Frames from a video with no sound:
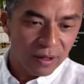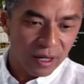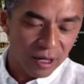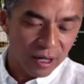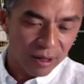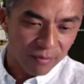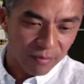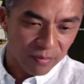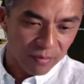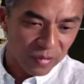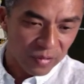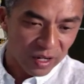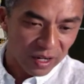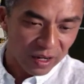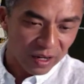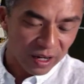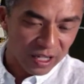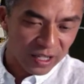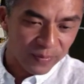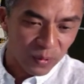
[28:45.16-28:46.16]
um, we
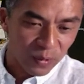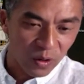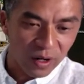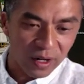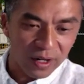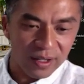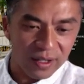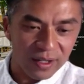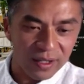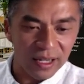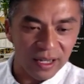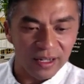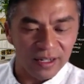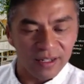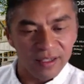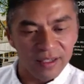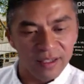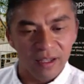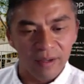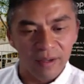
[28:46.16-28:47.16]
explored that
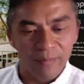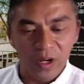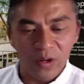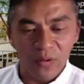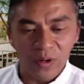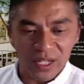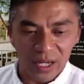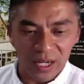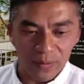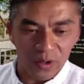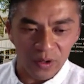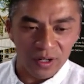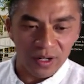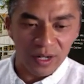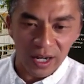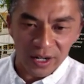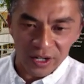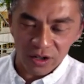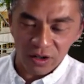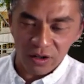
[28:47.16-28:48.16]
the immune receptor
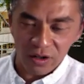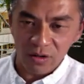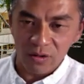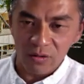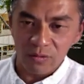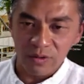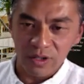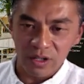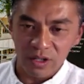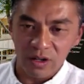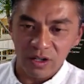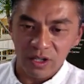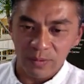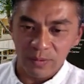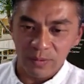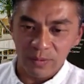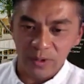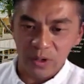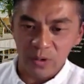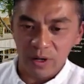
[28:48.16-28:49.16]
N O D two was also
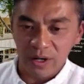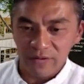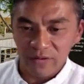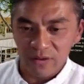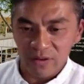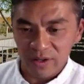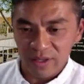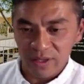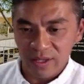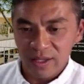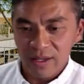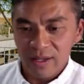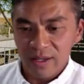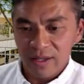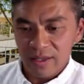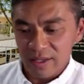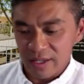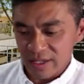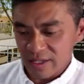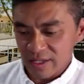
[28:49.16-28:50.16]
required for
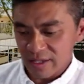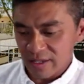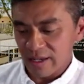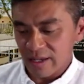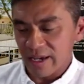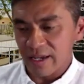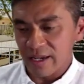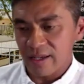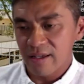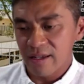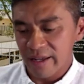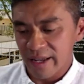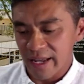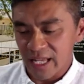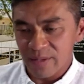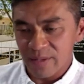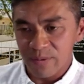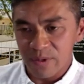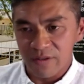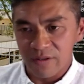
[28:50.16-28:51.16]
this
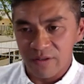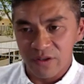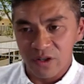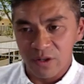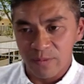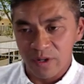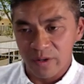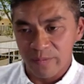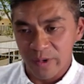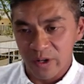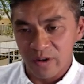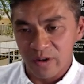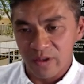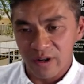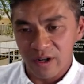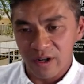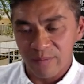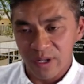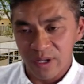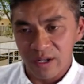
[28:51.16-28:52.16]
enhancement of tumor
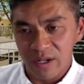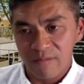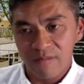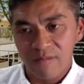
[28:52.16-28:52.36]
immunotherapy.